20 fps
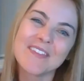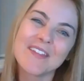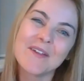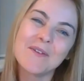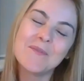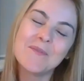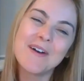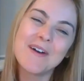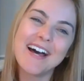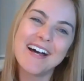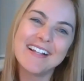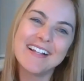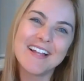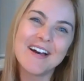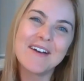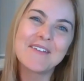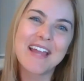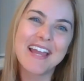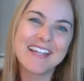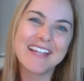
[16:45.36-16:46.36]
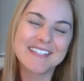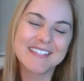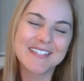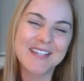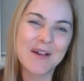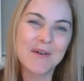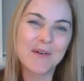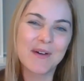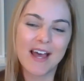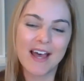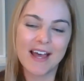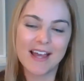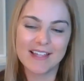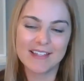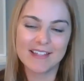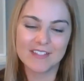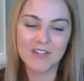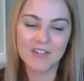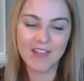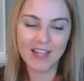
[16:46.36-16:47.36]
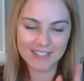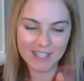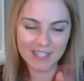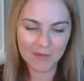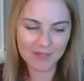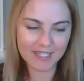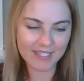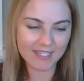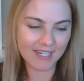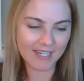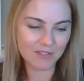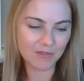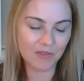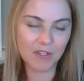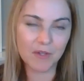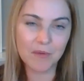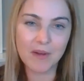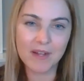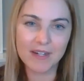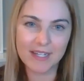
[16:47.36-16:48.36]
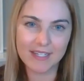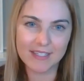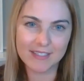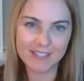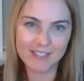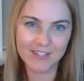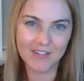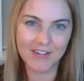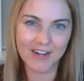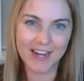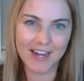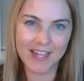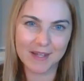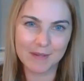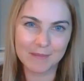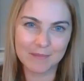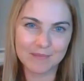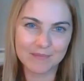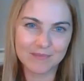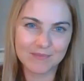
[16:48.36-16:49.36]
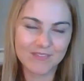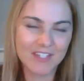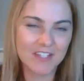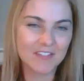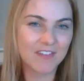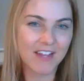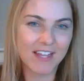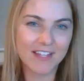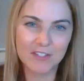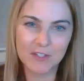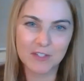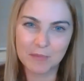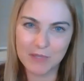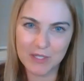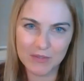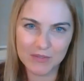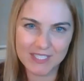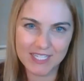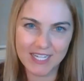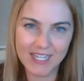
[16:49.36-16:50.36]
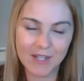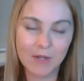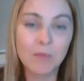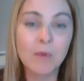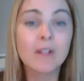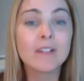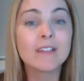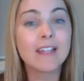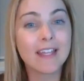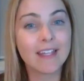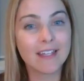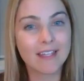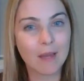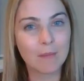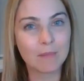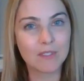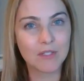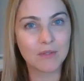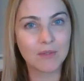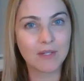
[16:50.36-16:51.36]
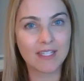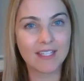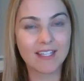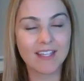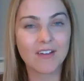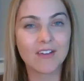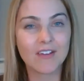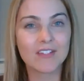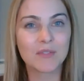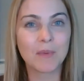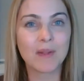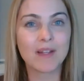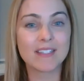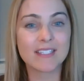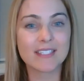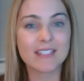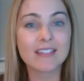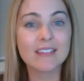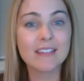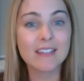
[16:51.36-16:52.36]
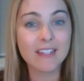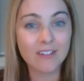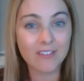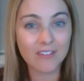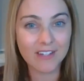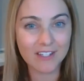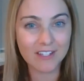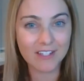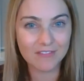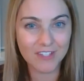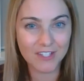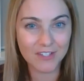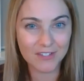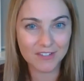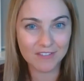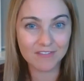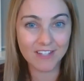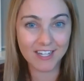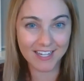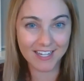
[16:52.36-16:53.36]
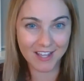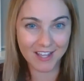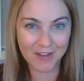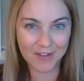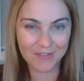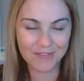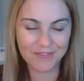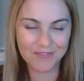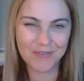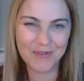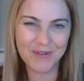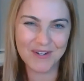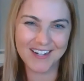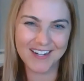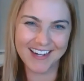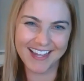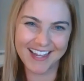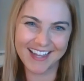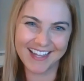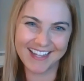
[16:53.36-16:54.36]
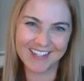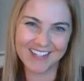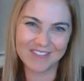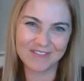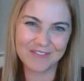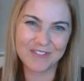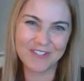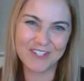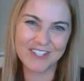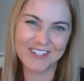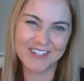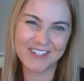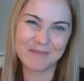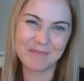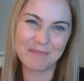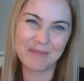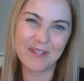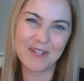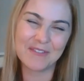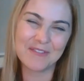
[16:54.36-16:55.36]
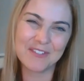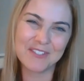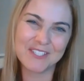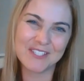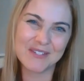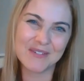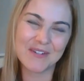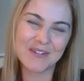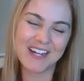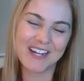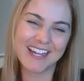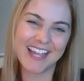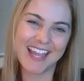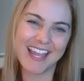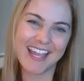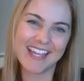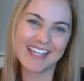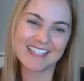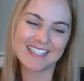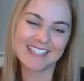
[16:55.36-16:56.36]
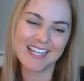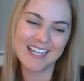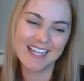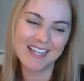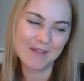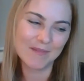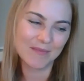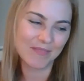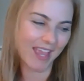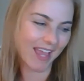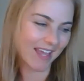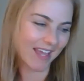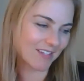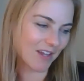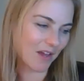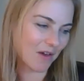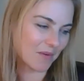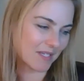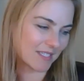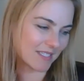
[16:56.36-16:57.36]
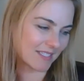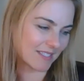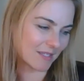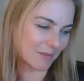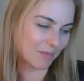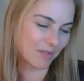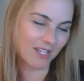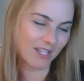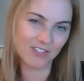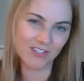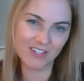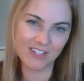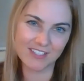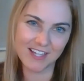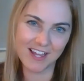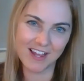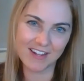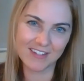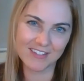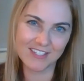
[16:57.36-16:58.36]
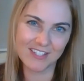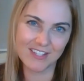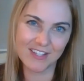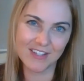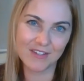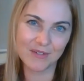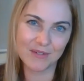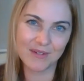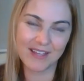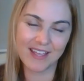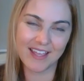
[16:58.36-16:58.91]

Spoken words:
Well, okay, so that's how we connect with you on Instagram to find your music. We'll link up to it here as well as the lyric video for Beautiful Story. And as always, it's a pleasure to talk to you.